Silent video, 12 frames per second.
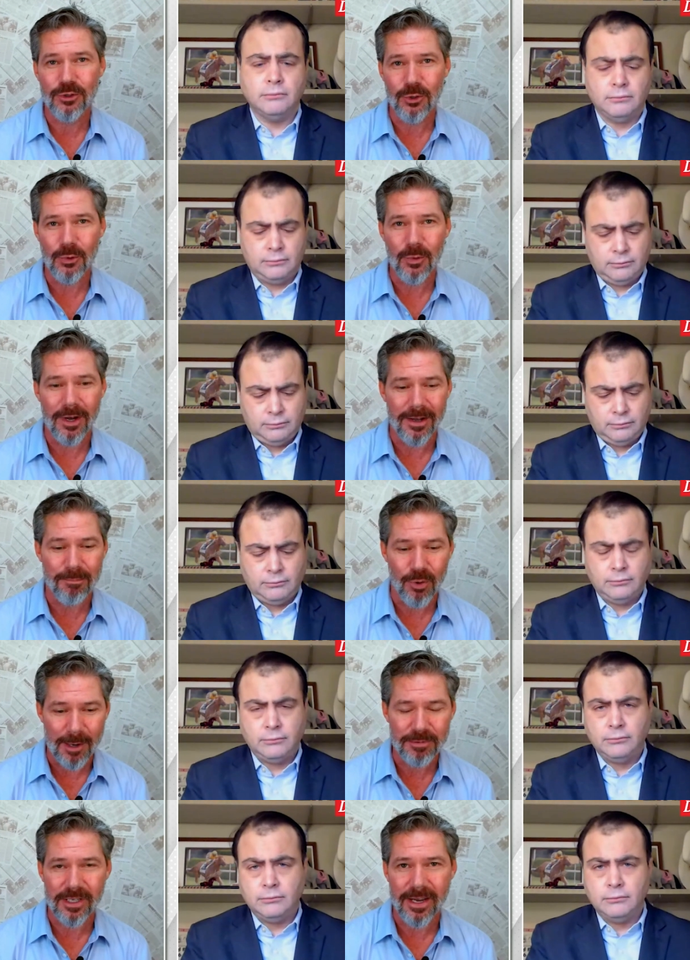Speaker 1: two uh,
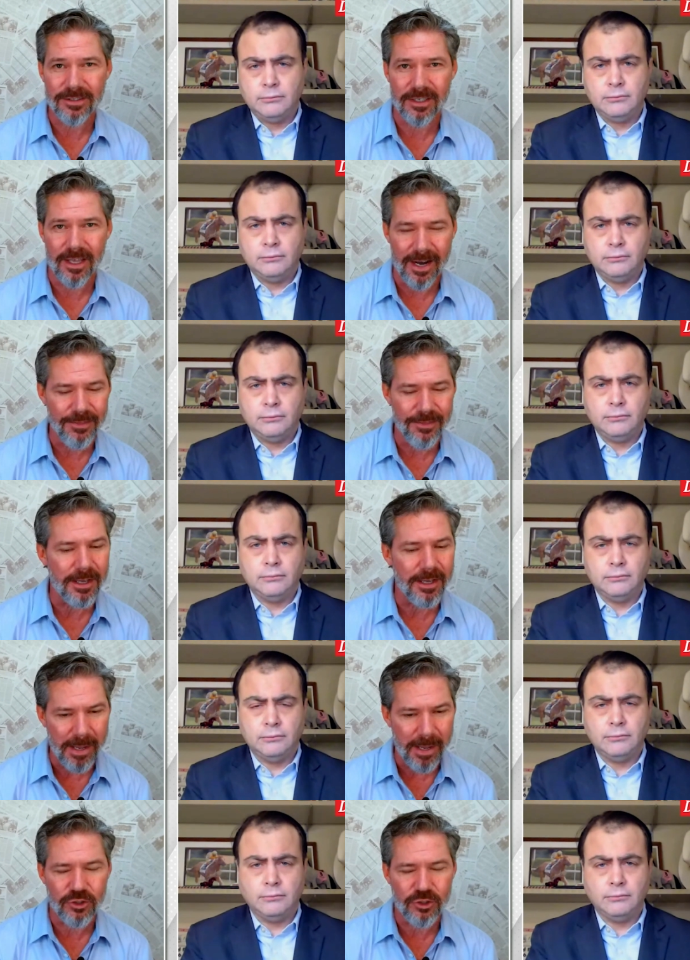prep days. And, and I think
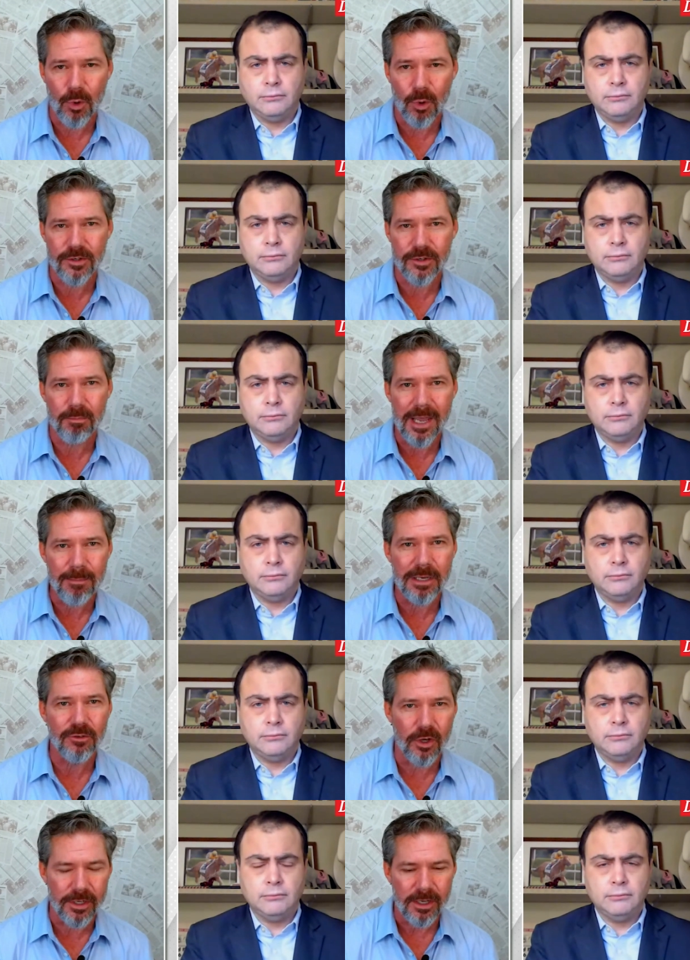it made some horses
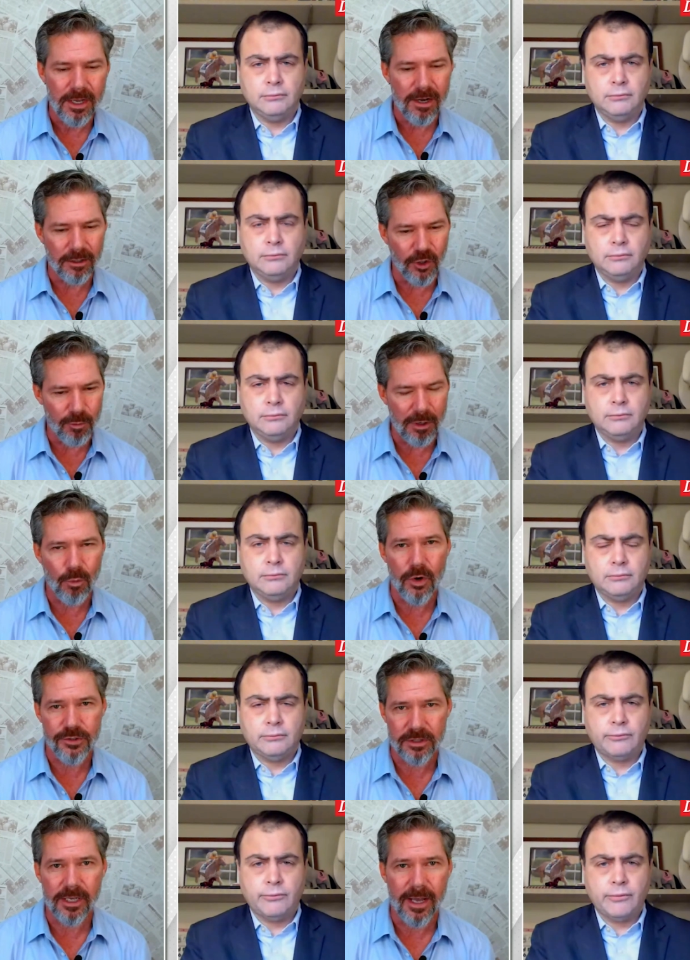maybe look a little bit
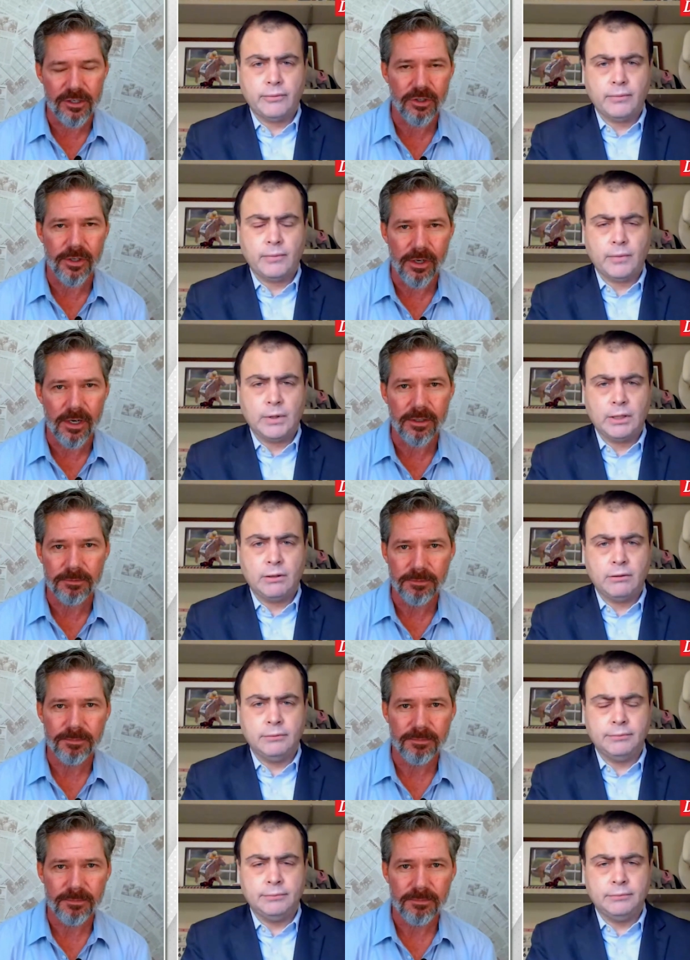worse than they actually are.
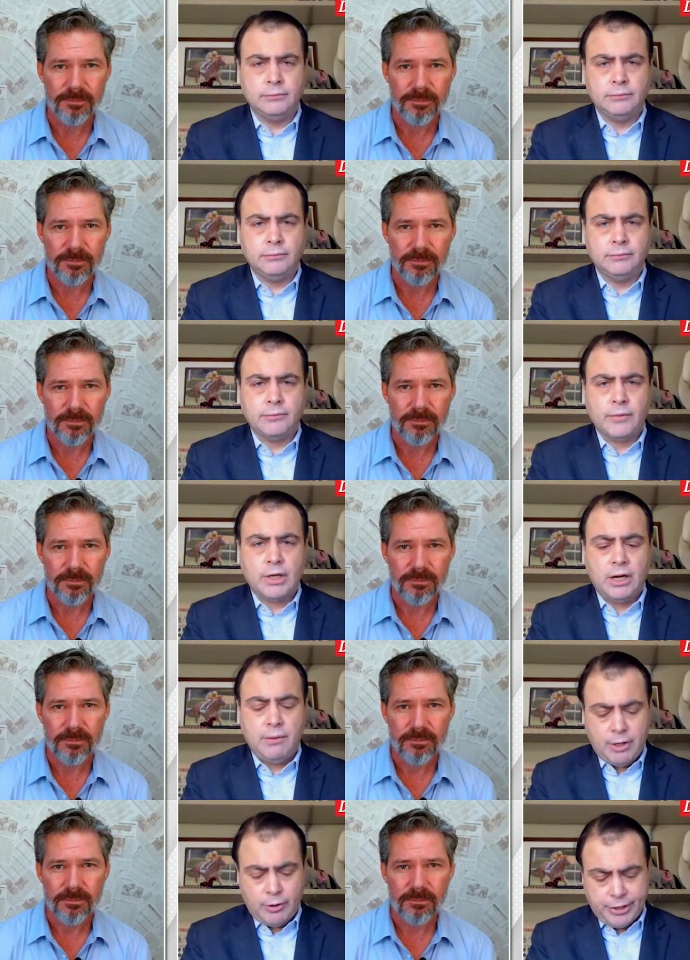
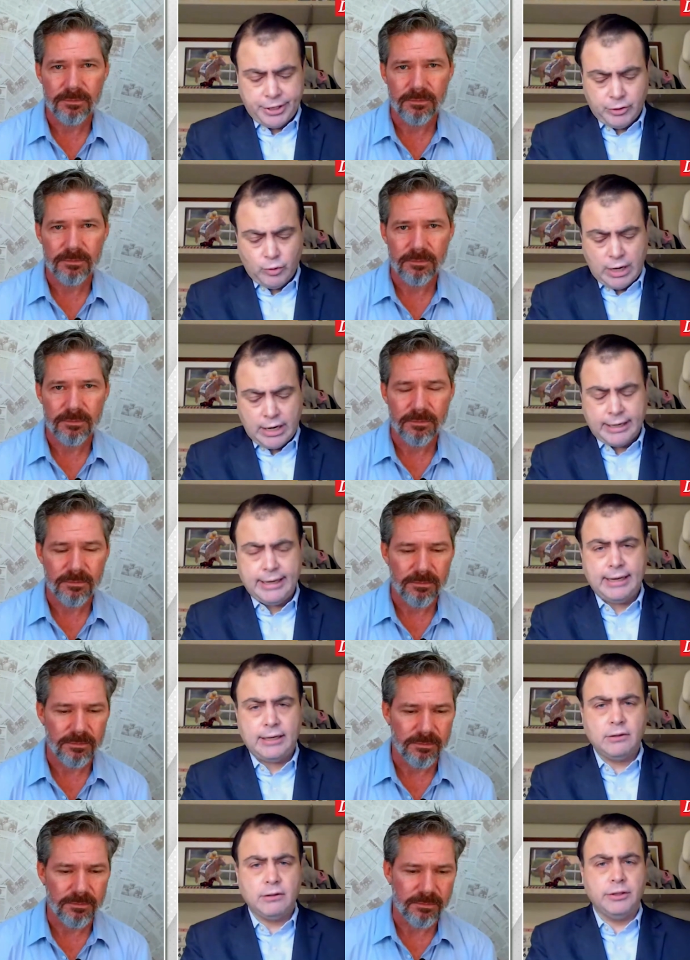
Speaker 2: American
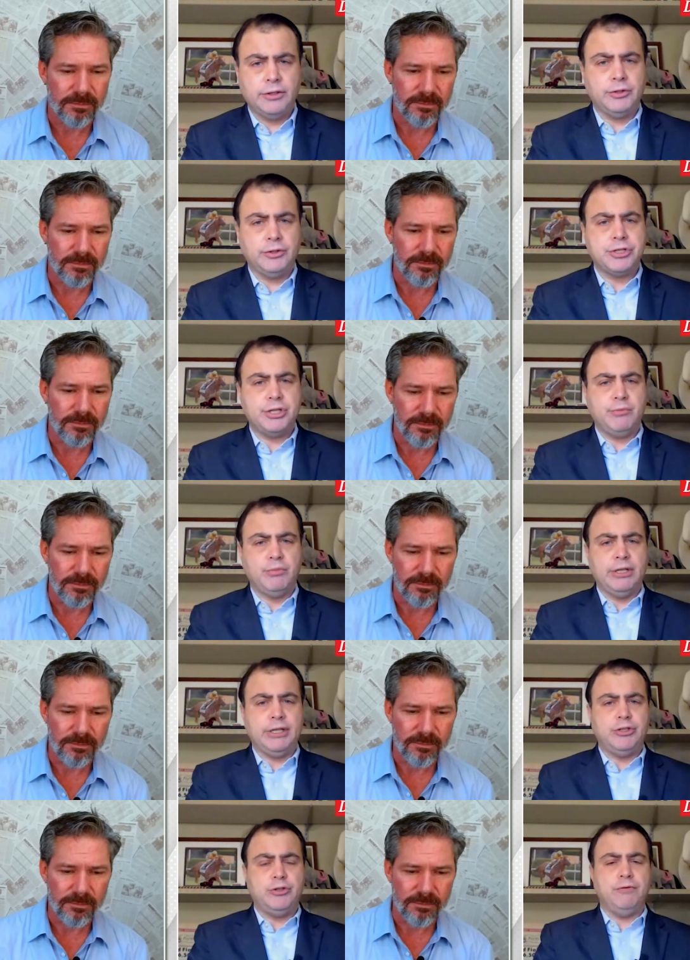Rockette, the little
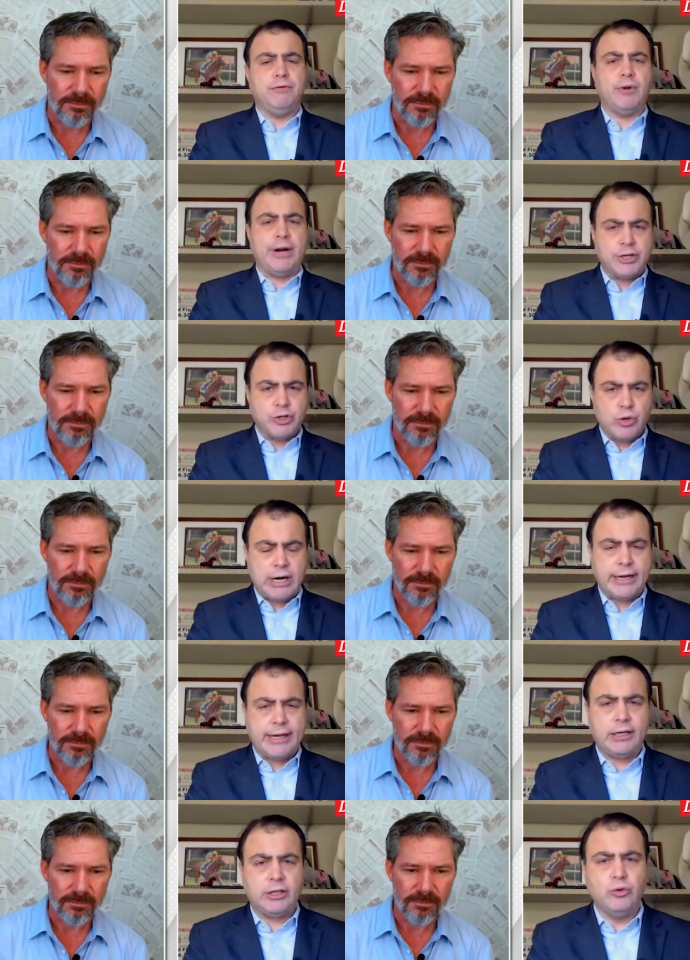sibling to Frank's
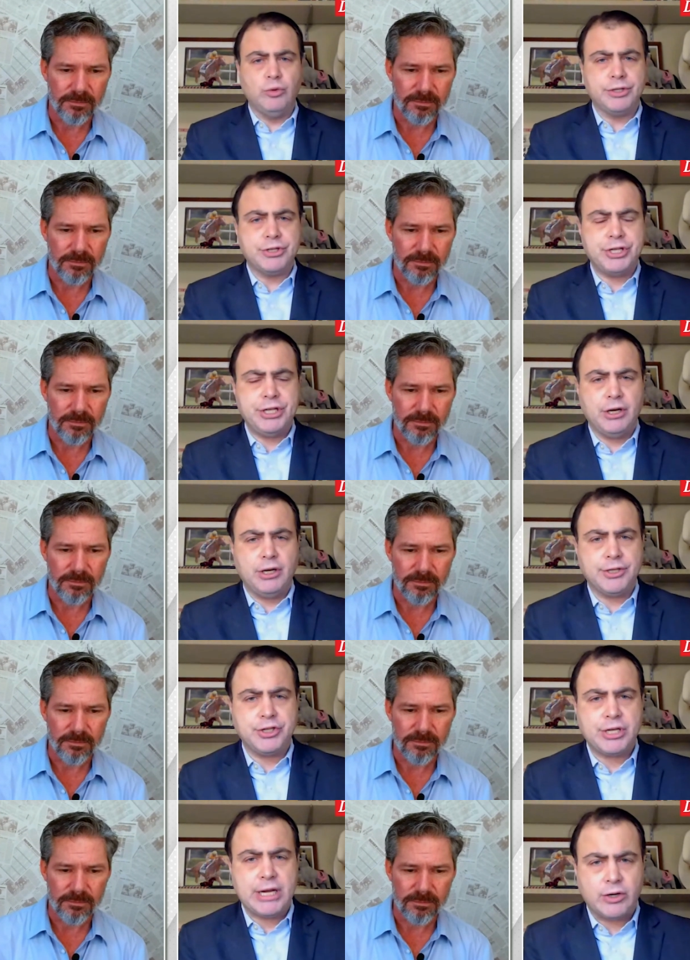Rockette, who we'll see
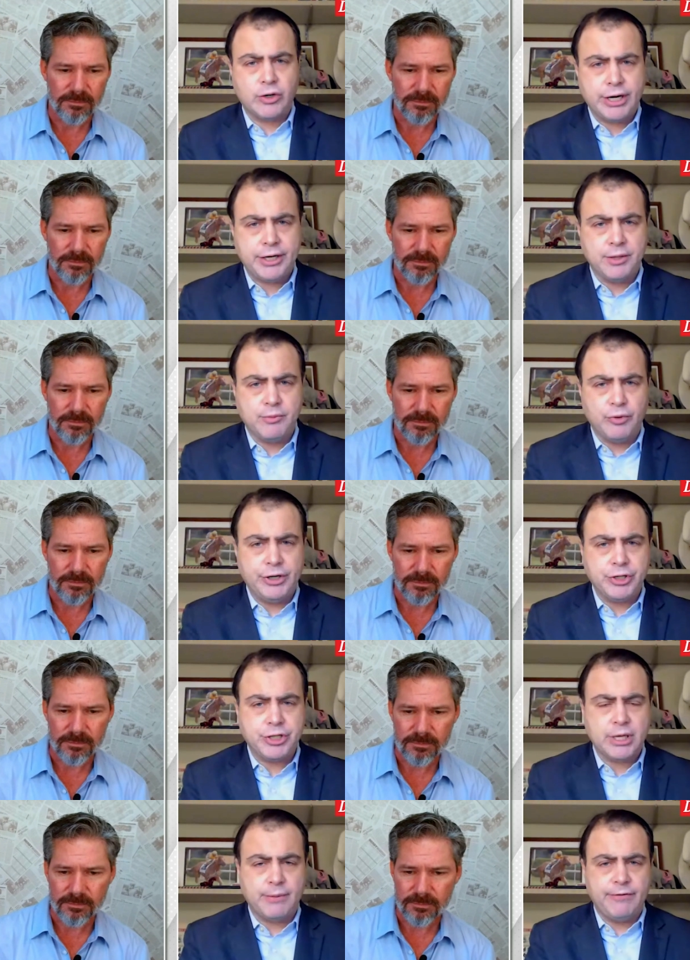on Saturday in the
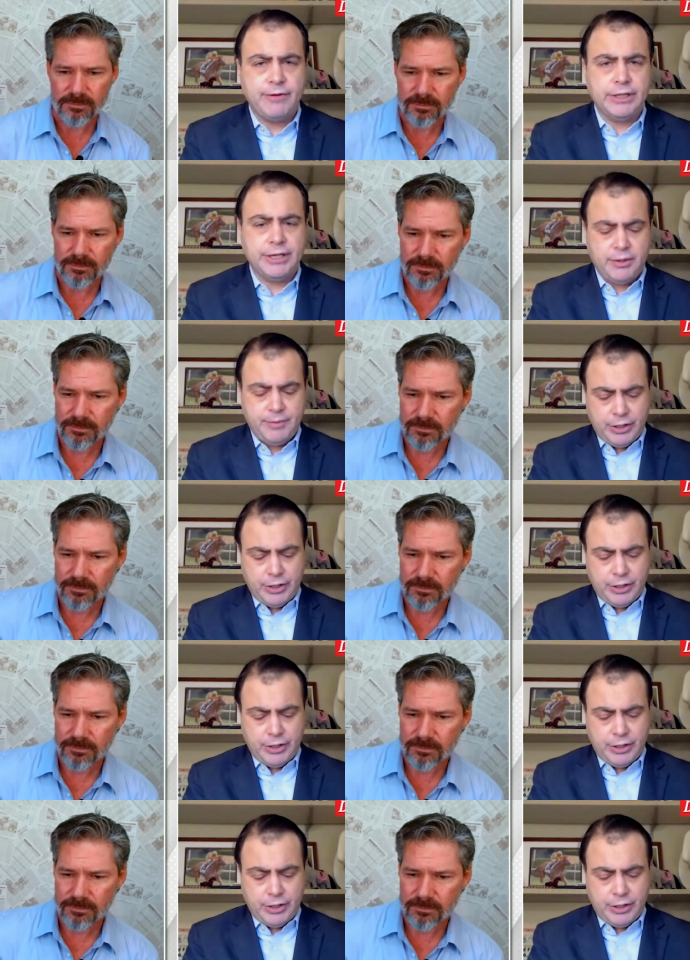Breeders' Cup Filly and